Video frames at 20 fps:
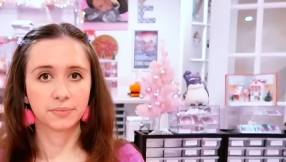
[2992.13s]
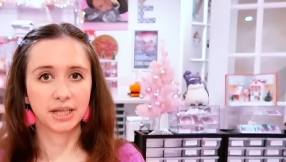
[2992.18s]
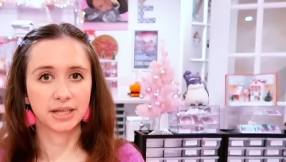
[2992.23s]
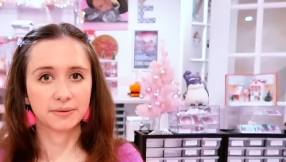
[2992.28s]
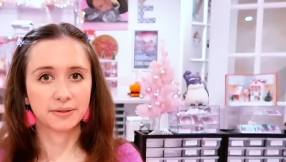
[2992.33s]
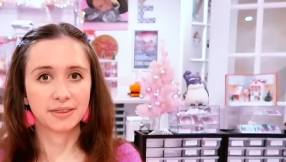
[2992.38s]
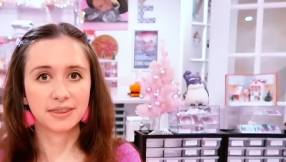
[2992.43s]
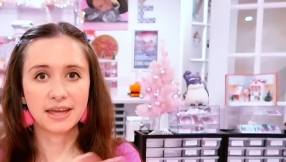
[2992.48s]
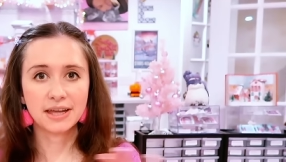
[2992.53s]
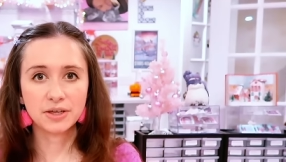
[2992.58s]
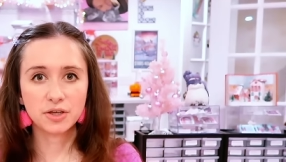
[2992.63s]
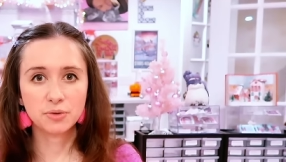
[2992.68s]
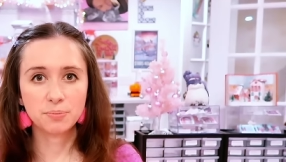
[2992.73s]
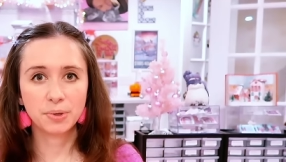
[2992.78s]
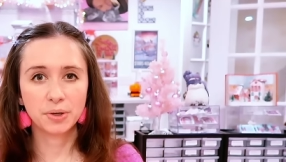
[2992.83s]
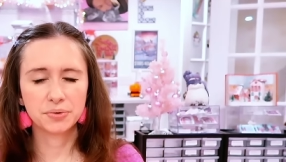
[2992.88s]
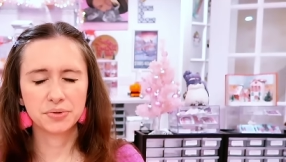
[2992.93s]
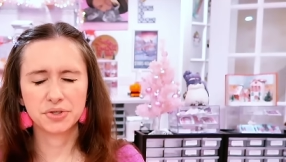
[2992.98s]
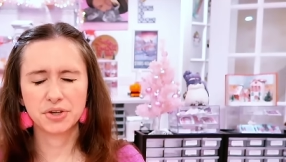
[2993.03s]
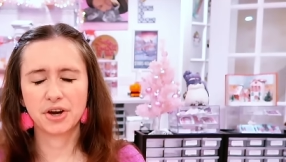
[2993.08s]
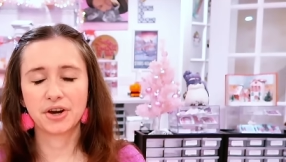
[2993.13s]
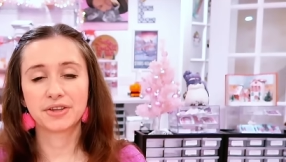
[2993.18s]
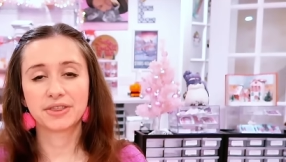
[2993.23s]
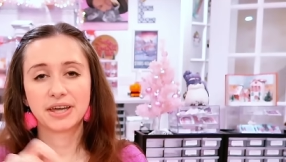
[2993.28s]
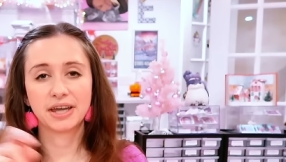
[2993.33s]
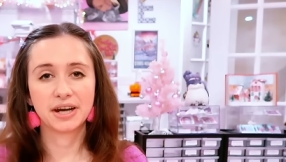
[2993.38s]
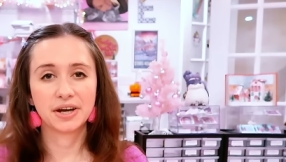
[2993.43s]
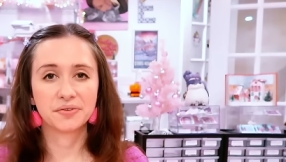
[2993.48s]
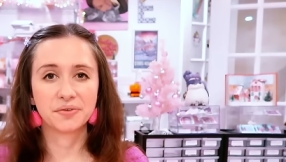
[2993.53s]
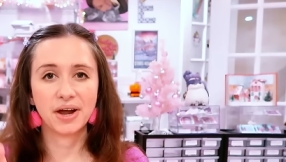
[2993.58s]
like a thank you postcard
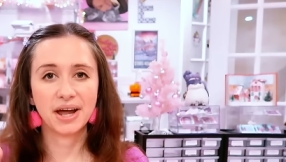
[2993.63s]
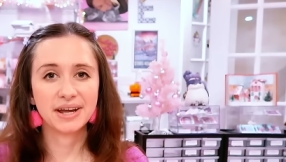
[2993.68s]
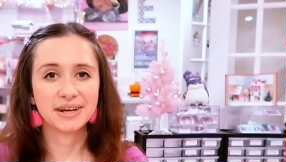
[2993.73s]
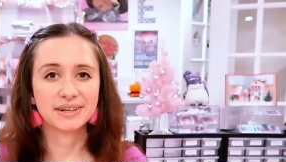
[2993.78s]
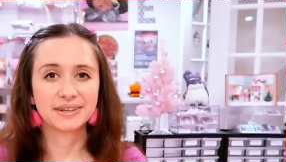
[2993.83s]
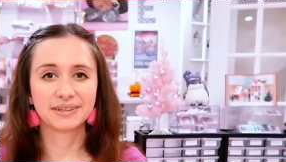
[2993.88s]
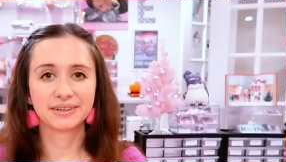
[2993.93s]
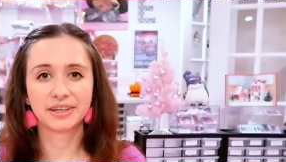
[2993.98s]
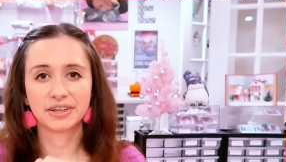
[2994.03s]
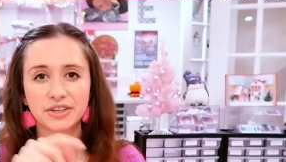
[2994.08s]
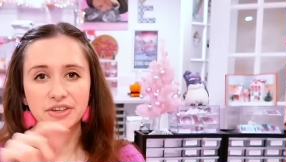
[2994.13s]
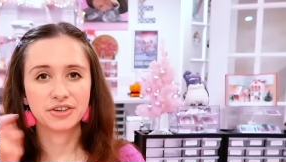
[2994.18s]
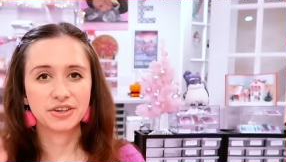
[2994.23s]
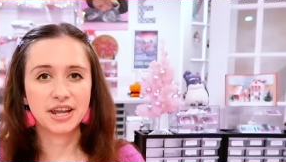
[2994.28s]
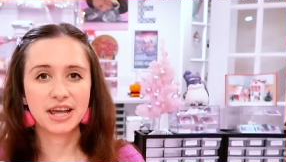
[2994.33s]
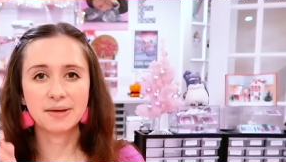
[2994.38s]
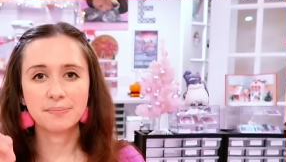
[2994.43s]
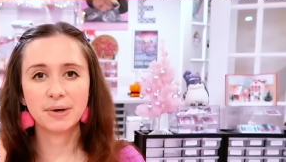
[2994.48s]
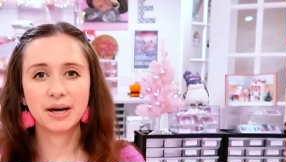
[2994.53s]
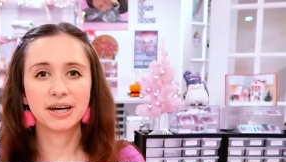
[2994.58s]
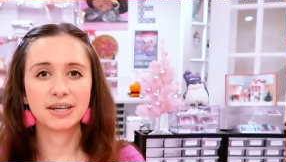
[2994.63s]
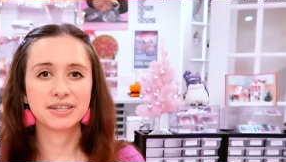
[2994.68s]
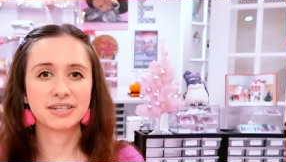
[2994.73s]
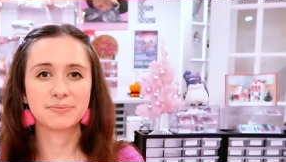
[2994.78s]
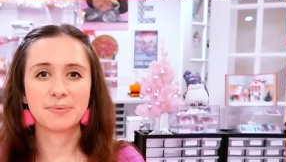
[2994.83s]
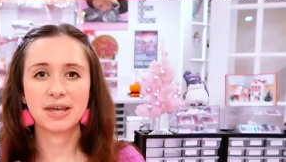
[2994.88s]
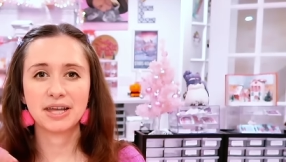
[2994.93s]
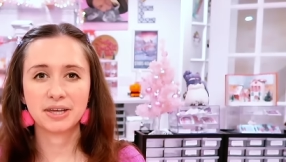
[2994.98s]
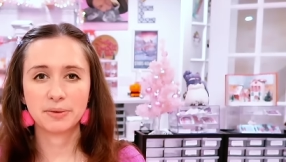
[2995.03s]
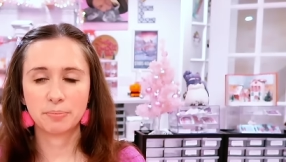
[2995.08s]
that I write like your name on
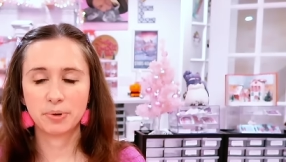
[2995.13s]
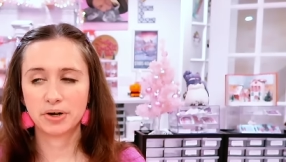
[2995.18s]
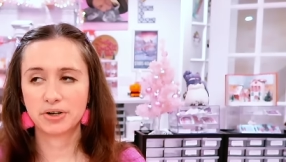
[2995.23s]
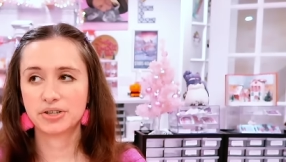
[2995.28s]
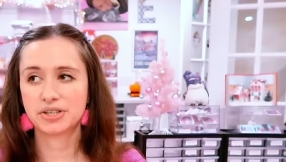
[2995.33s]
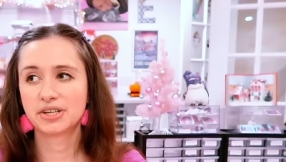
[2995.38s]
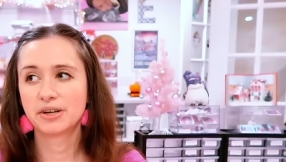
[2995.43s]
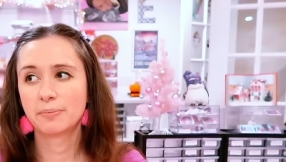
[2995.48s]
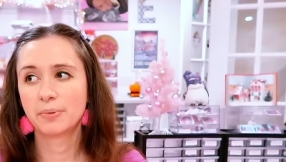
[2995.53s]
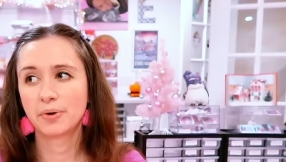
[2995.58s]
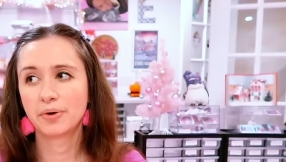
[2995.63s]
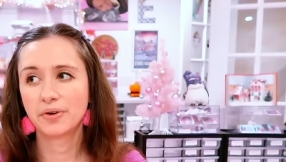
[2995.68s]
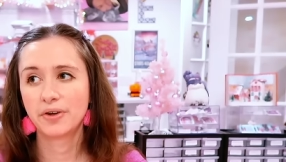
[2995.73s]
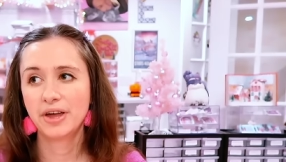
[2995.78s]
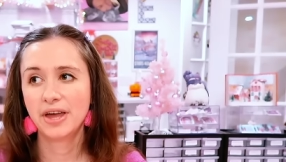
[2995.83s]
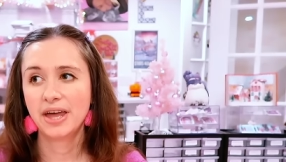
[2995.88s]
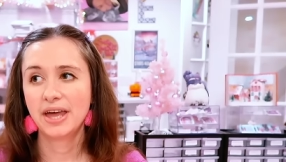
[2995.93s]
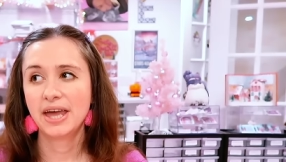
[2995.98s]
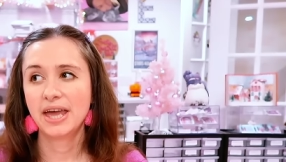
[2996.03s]
to make it personable